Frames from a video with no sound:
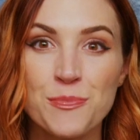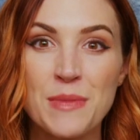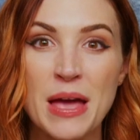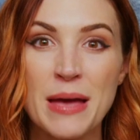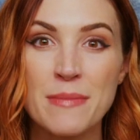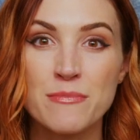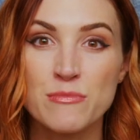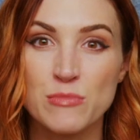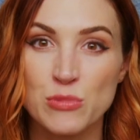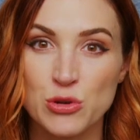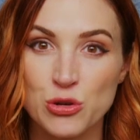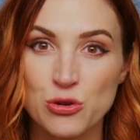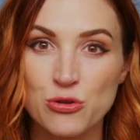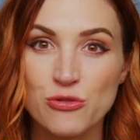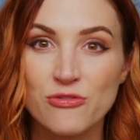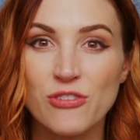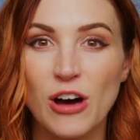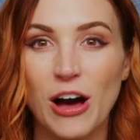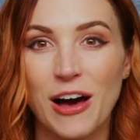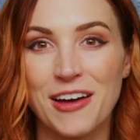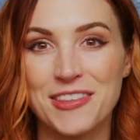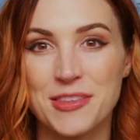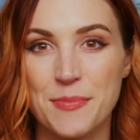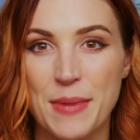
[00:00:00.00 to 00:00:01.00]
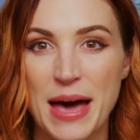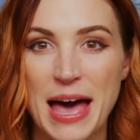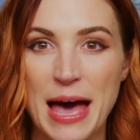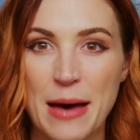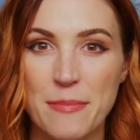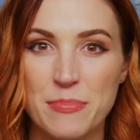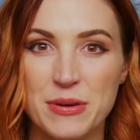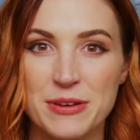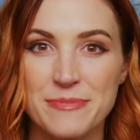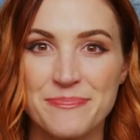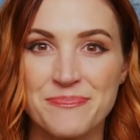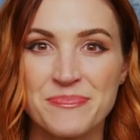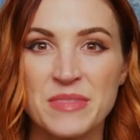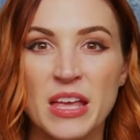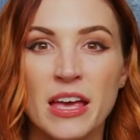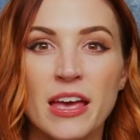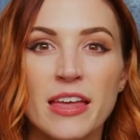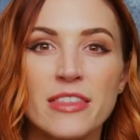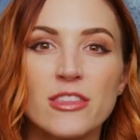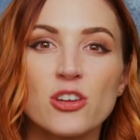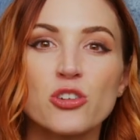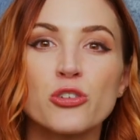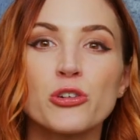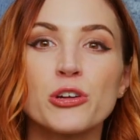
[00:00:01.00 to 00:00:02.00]
may move on the map.
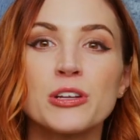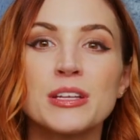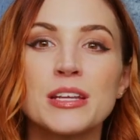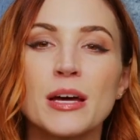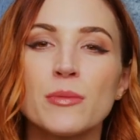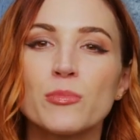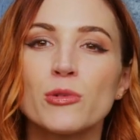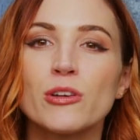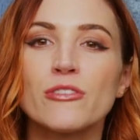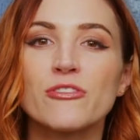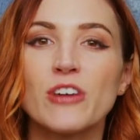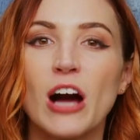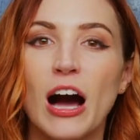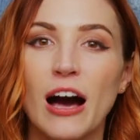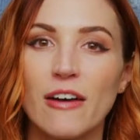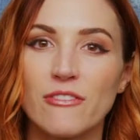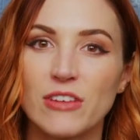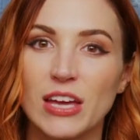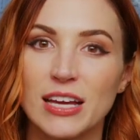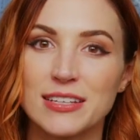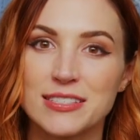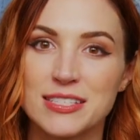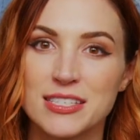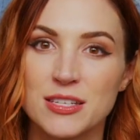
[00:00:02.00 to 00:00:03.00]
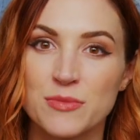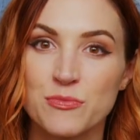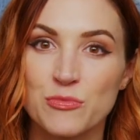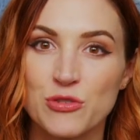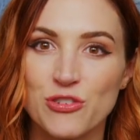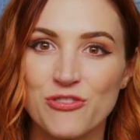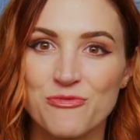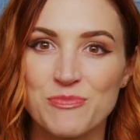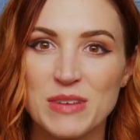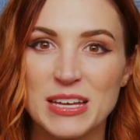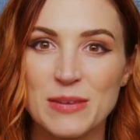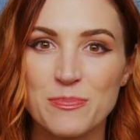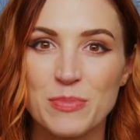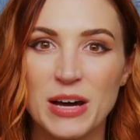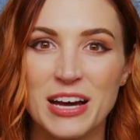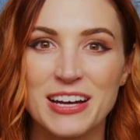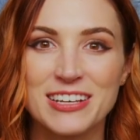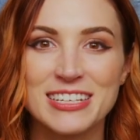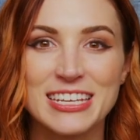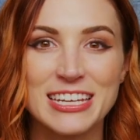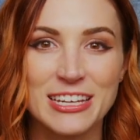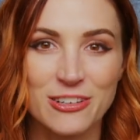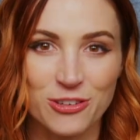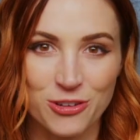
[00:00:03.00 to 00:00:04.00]
There are a number of caveats to movement, but
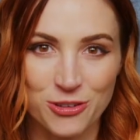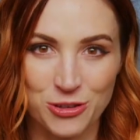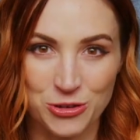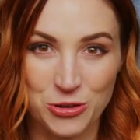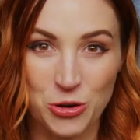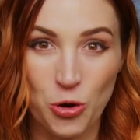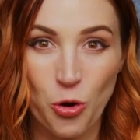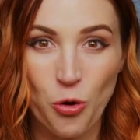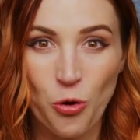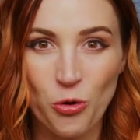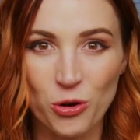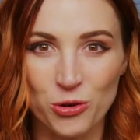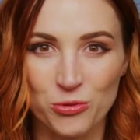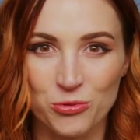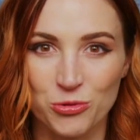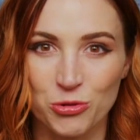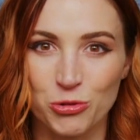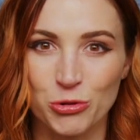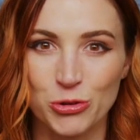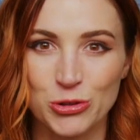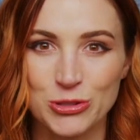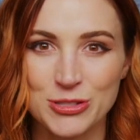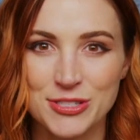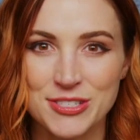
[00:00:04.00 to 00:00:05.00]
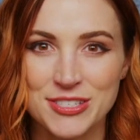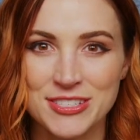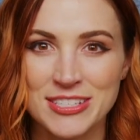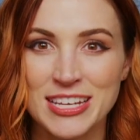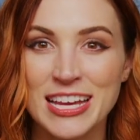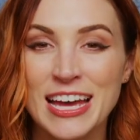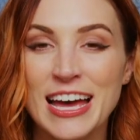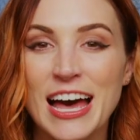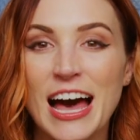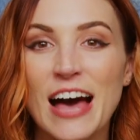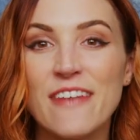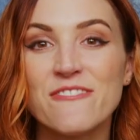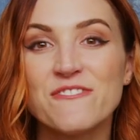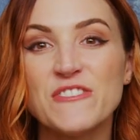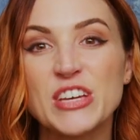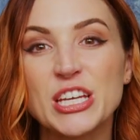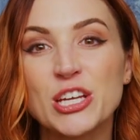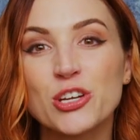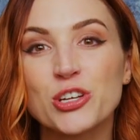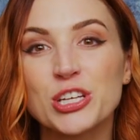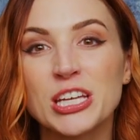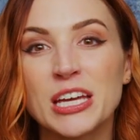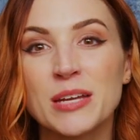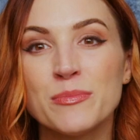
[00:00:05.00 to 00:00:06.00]
here are the core rules. A
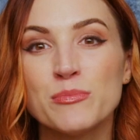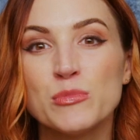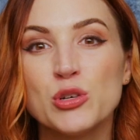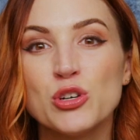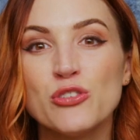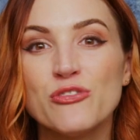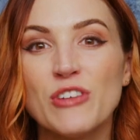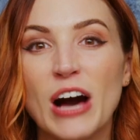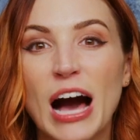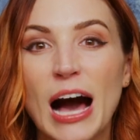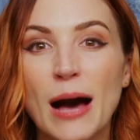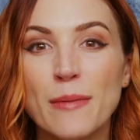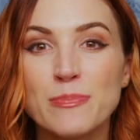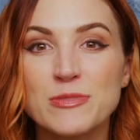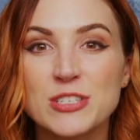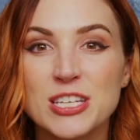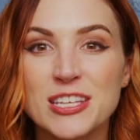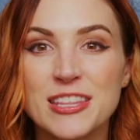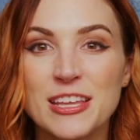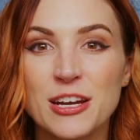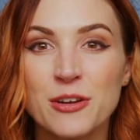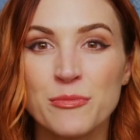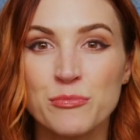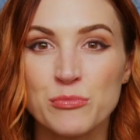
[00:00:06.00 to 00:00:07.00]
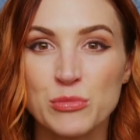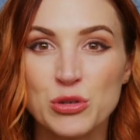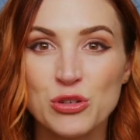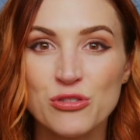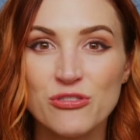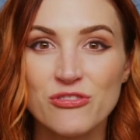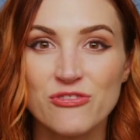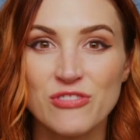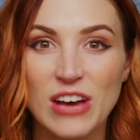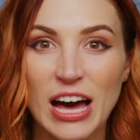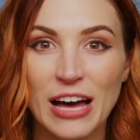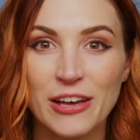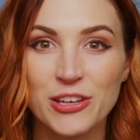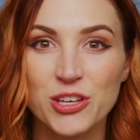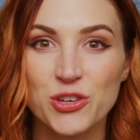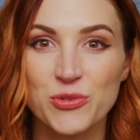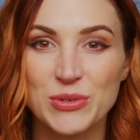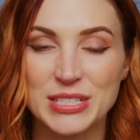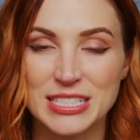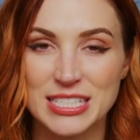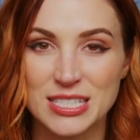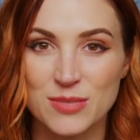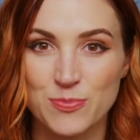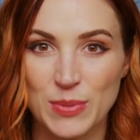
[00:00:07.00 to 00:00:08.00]
figure can move up to their move value
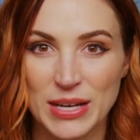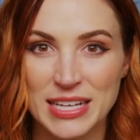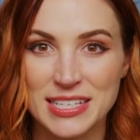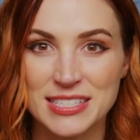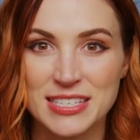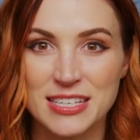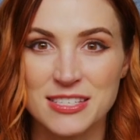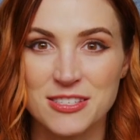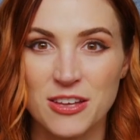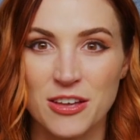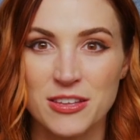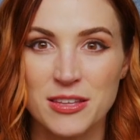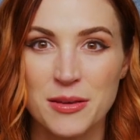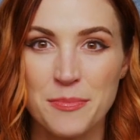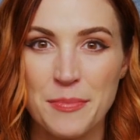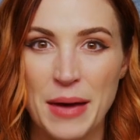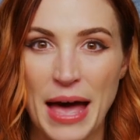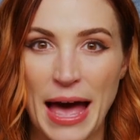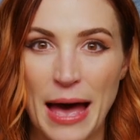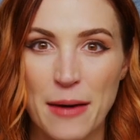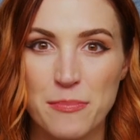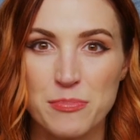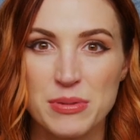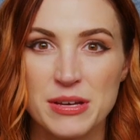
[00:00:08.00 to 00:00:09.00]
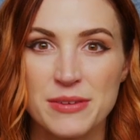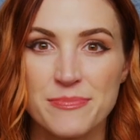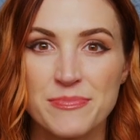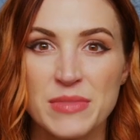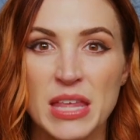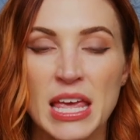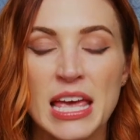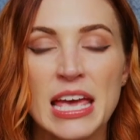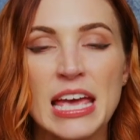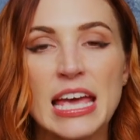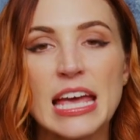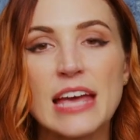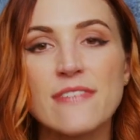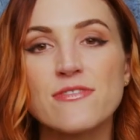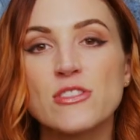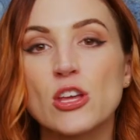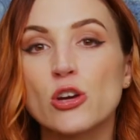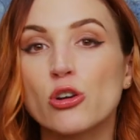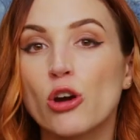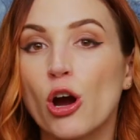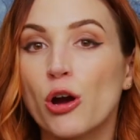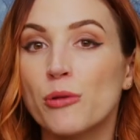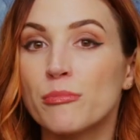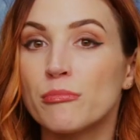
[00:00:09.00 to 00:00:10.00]
in spaces on the map. If
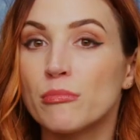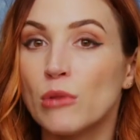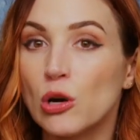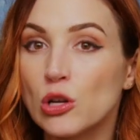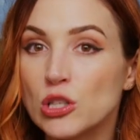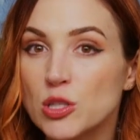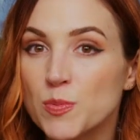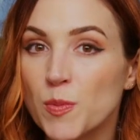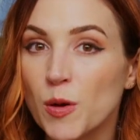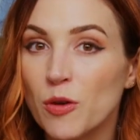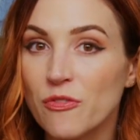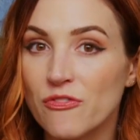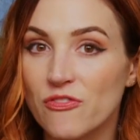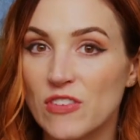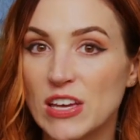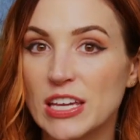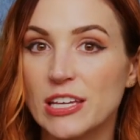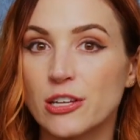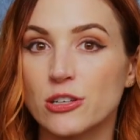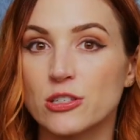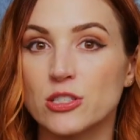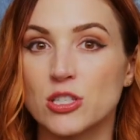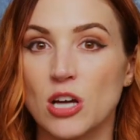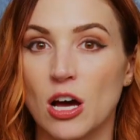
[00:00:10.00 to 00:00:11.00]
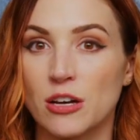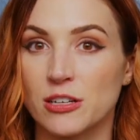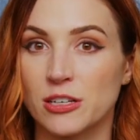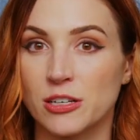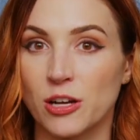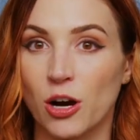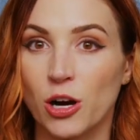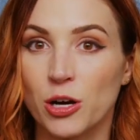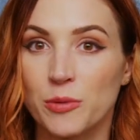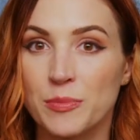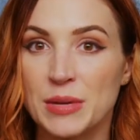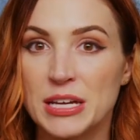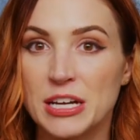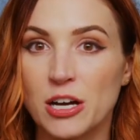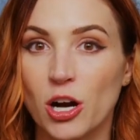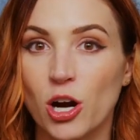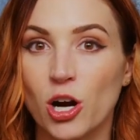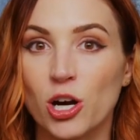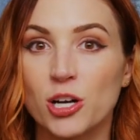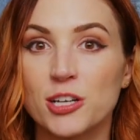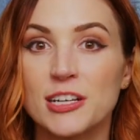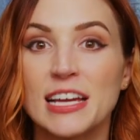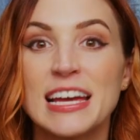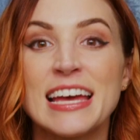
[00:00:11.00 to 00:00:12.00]
there are multiple figures on an army
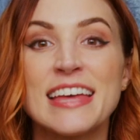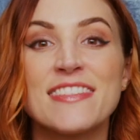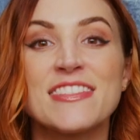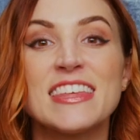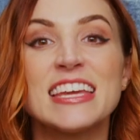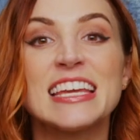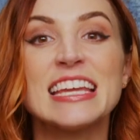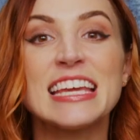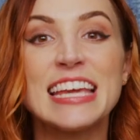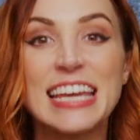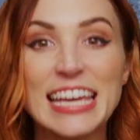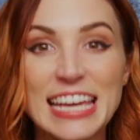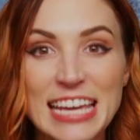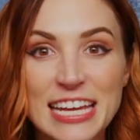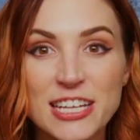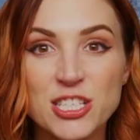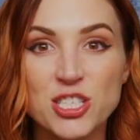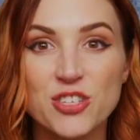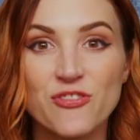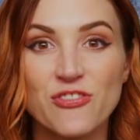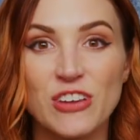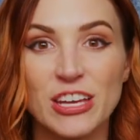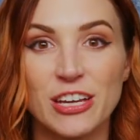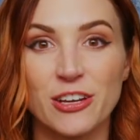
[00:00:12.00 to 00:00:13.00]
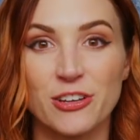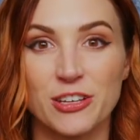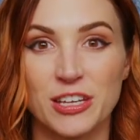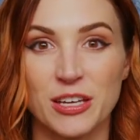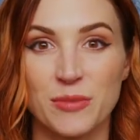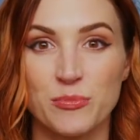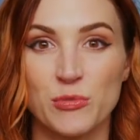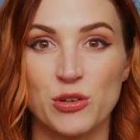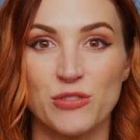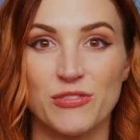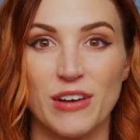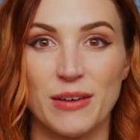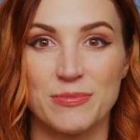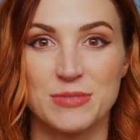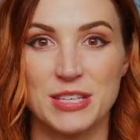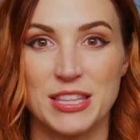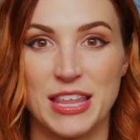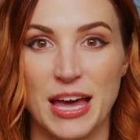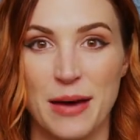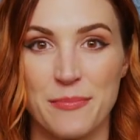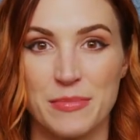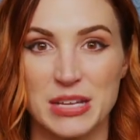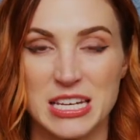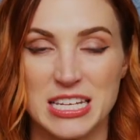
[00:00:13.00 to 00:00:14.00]
card, then each figure can move up to
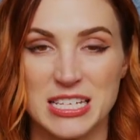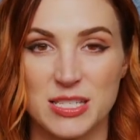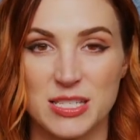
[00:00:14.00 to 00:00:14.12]
that many